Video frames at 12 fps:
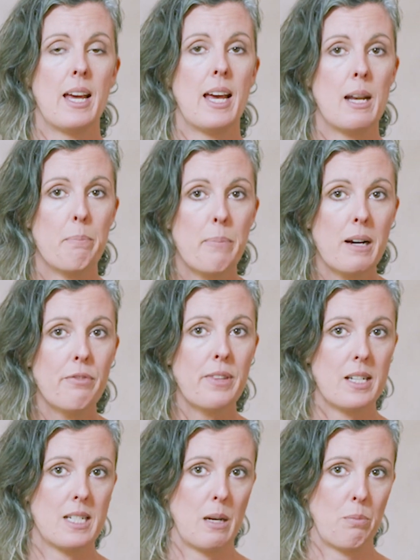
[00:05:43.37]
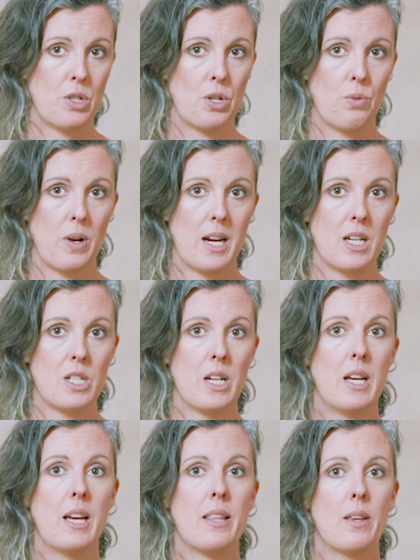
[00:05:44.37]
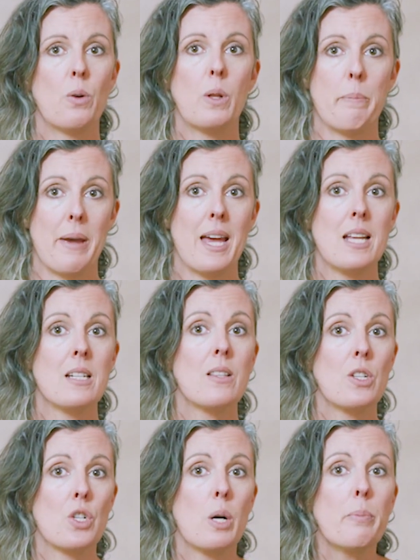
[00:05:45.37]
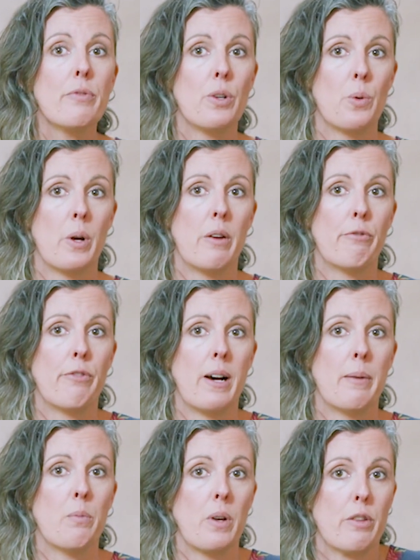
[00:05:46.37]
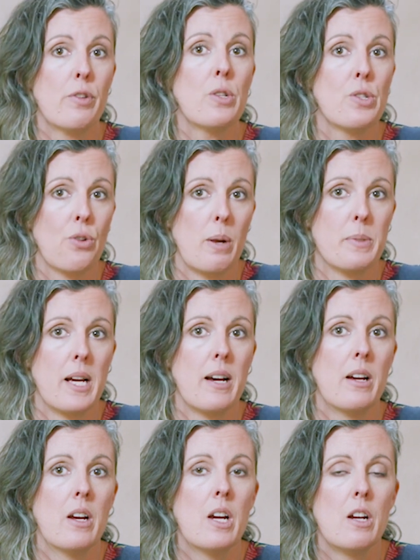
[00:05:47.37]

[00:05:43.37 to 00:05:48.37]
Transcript: And above that temperature range, they will abandon the top of your worm farm, where the food scraps are,